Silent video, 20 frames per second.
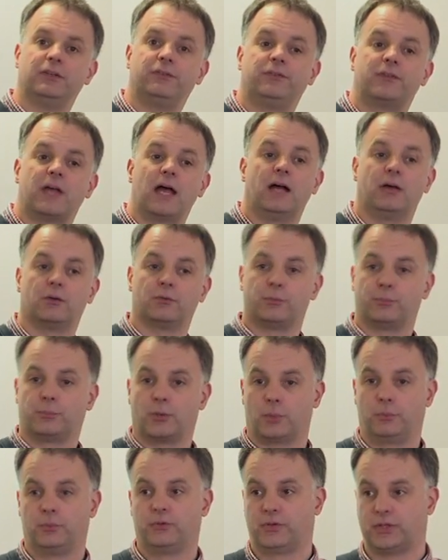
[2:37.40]
sound
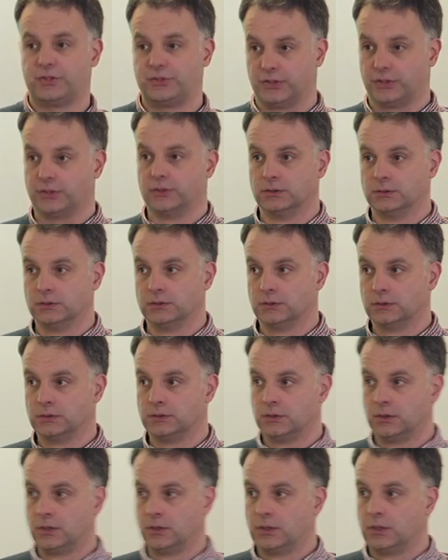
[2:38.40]
proposition.
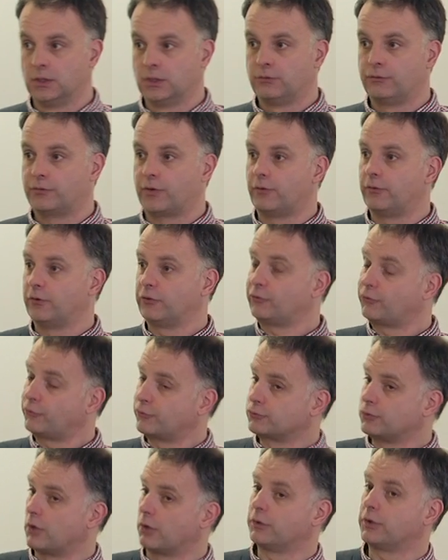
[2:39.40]
So the
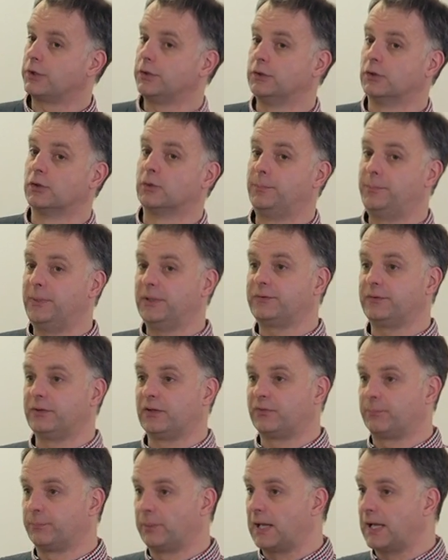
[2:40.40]
stronger your
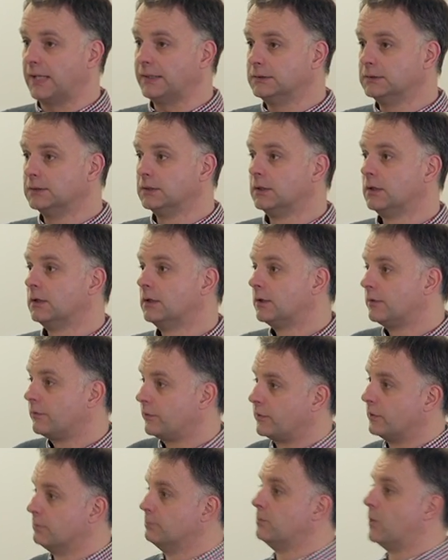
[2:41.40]
business plan,
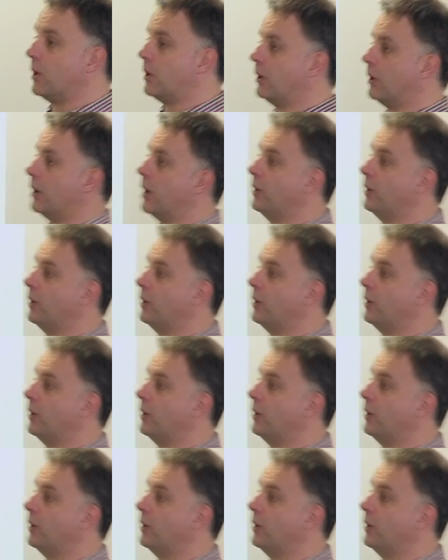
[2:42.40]
the more